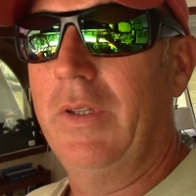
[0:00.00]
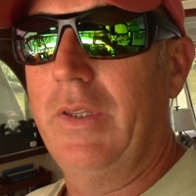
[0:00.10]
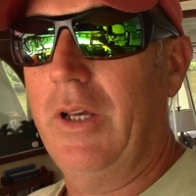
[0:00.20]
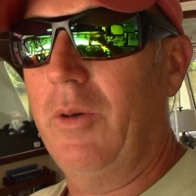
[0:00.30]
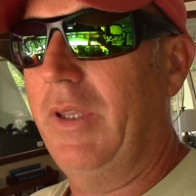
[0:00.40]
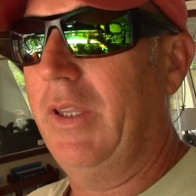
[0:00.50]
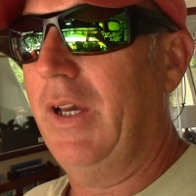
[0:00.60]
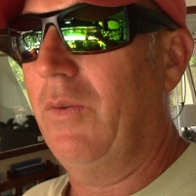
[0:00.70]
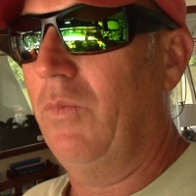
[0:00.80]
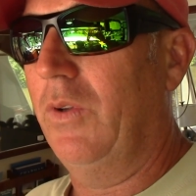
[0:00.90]
that'll be
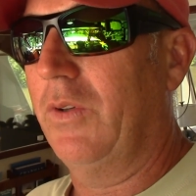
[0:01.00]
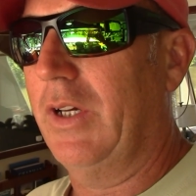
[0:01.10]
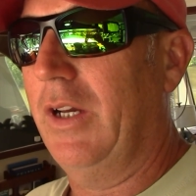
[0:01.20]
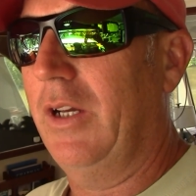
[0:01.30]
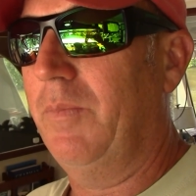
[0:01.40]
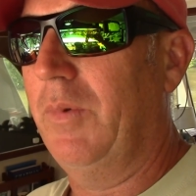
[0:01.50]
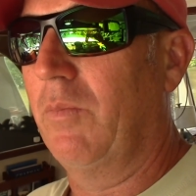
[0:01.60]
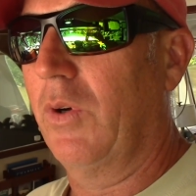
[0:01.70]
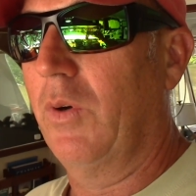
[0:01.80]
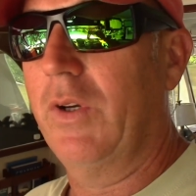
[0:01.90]
that. We'll tie up in
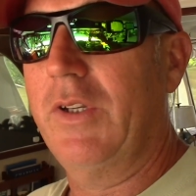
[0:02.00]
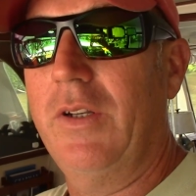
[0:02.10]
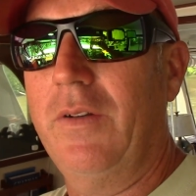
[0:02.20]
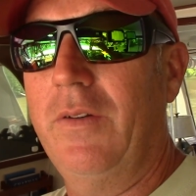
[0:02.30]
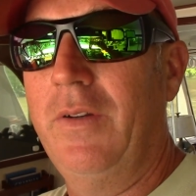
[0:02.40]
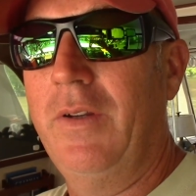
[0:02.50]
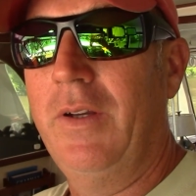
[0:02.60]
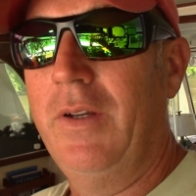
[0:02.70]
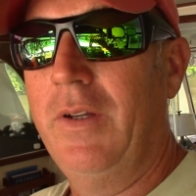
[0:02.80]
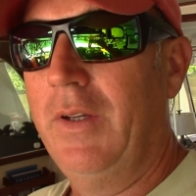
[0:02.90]
Brewerton,
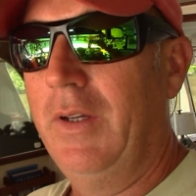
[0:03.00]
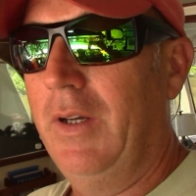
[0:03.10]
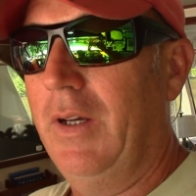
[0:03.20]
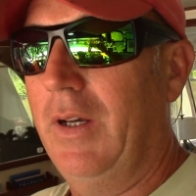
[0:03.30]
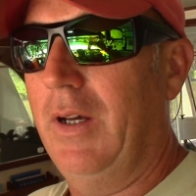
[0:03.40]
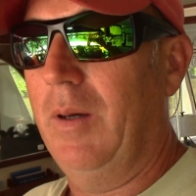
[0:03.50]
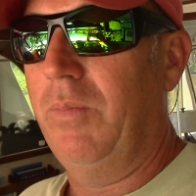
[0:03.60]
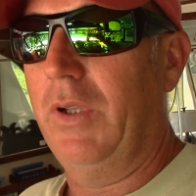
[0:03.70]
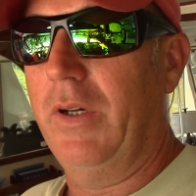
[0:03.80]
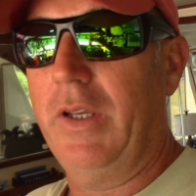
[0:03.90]

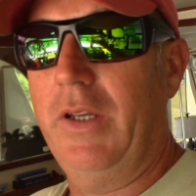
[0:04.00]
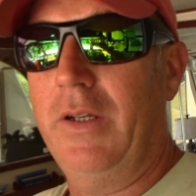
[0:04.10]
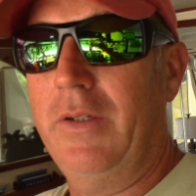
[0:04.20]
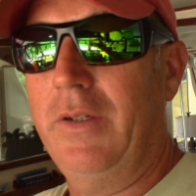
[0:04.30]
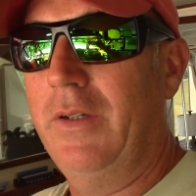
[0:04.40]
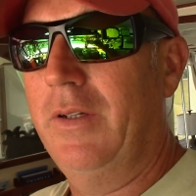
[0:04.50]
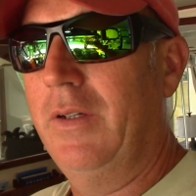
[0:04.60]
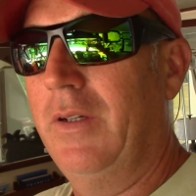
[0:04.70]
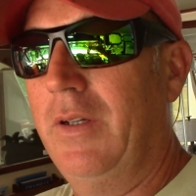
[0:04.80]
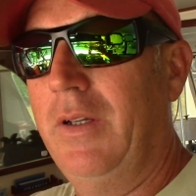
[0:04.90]
plug in,
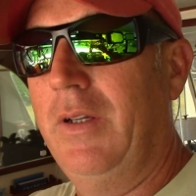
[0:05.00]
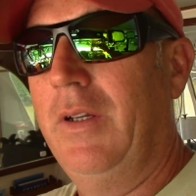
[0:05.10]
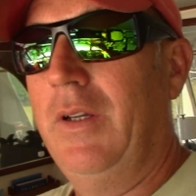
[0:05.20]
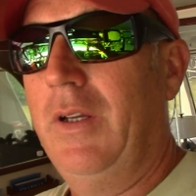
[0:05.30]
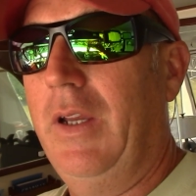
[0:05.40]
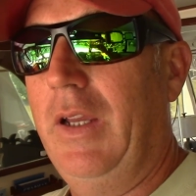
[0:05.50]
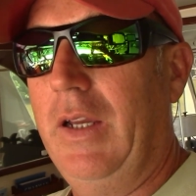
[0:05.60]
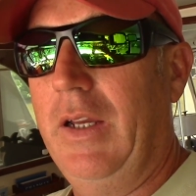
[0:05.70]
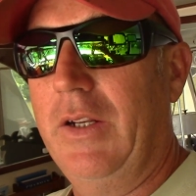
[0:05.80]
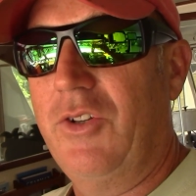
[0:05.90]

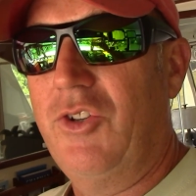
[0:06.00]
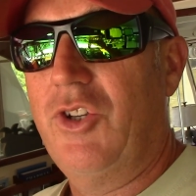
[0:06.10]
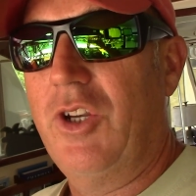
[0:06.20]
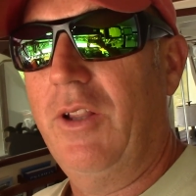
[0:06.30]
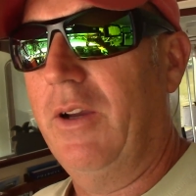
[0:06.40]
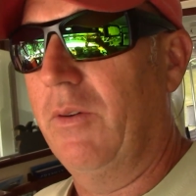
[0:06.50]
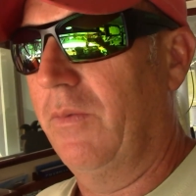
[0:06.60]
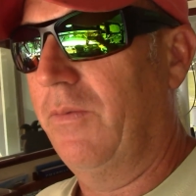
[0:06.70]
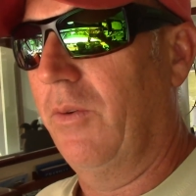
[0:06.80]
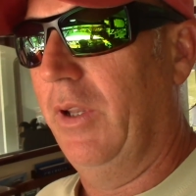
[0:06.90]
and chill out
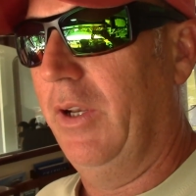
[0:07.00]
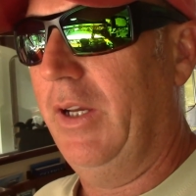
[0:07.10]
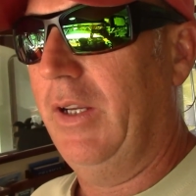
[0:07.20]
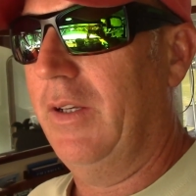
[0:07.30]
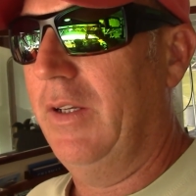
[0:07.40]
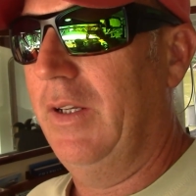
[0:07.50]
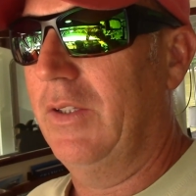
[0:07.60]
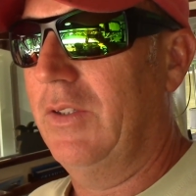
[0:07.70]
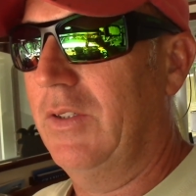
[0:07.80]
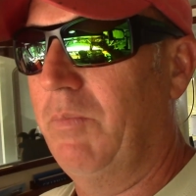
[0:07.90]
for the night.
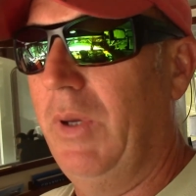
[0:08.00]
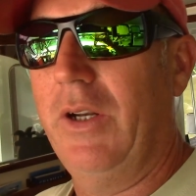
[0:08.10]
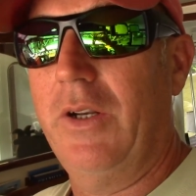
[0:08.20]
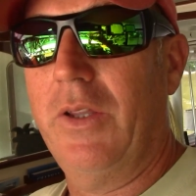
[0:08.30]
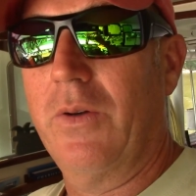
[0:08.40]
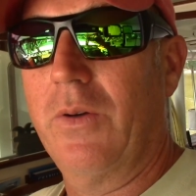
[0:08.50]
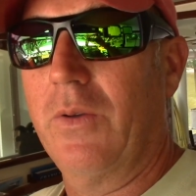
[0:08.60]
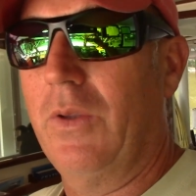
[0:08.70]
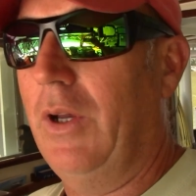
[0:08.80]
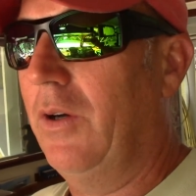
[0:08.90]
It's been
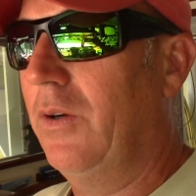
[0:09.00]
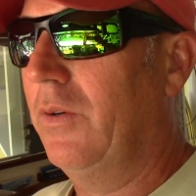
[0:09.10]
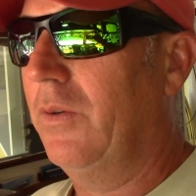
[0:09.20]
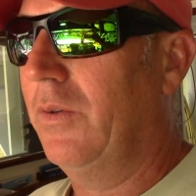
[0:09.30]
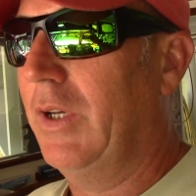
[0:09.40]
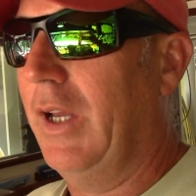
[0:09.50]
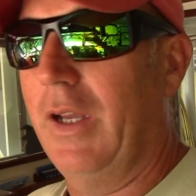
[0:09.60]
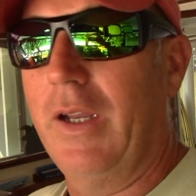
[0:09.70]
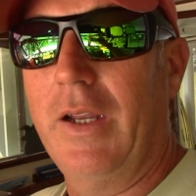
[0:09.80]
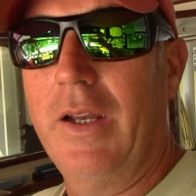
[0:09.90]
another long
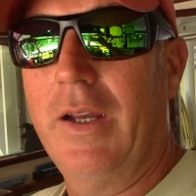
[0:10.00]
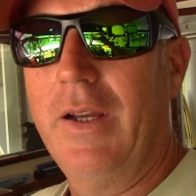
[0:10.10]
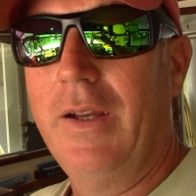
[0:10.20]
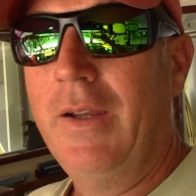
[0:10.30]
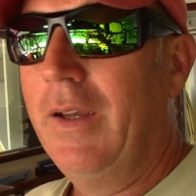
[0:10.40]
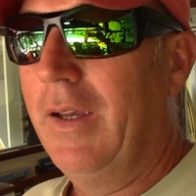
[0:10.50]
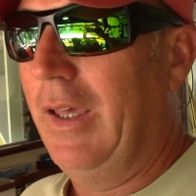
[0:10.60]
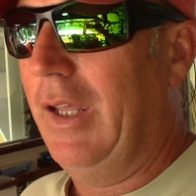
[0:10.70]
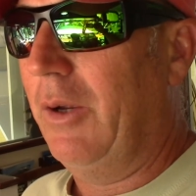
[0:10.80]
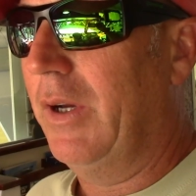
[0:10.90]
day.
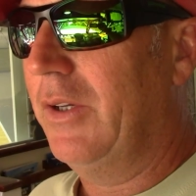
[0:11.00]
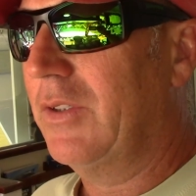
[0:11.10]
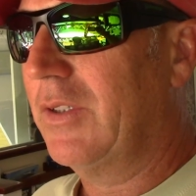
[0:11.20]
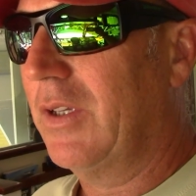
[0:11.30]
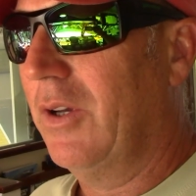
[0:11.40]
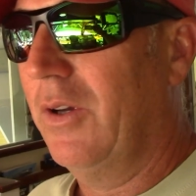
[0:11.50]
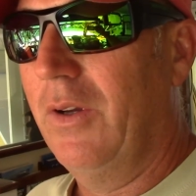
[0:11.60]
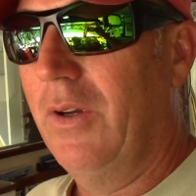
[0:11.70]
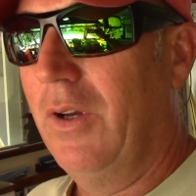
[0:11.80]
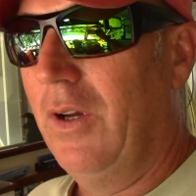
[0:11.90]
Anyways,
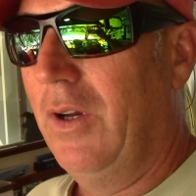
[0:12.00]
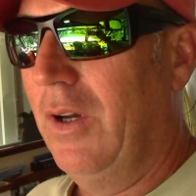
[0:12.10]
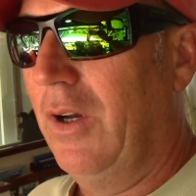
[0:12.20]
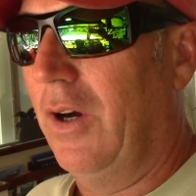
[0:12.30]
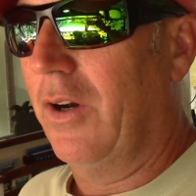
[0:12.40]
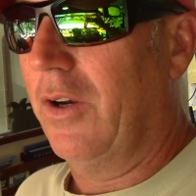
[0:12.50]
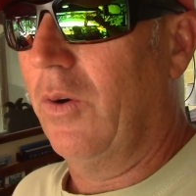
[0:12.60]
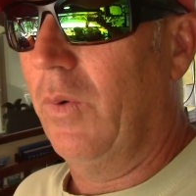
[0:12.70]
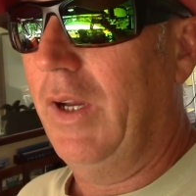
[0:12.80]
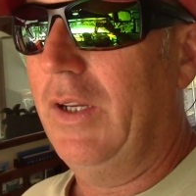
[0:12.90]
on
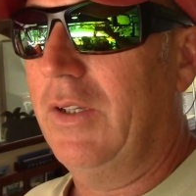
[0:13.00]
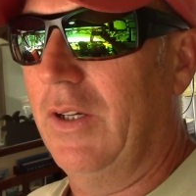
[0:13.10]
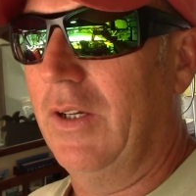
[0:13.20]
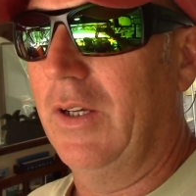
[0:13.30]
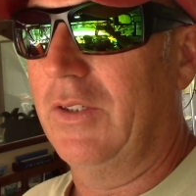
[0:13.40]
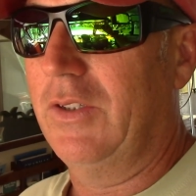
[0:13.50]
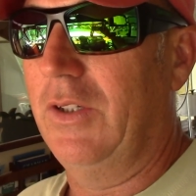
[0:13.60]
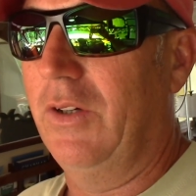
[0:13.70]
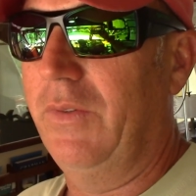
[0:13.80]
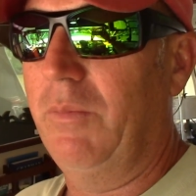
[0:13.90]
our way to
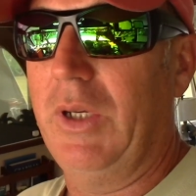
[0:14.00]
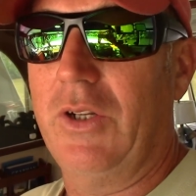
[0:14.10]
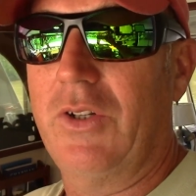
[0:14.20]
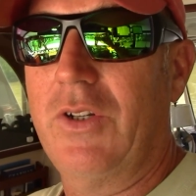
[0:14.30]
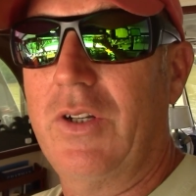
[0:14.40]
Sylvan Beach.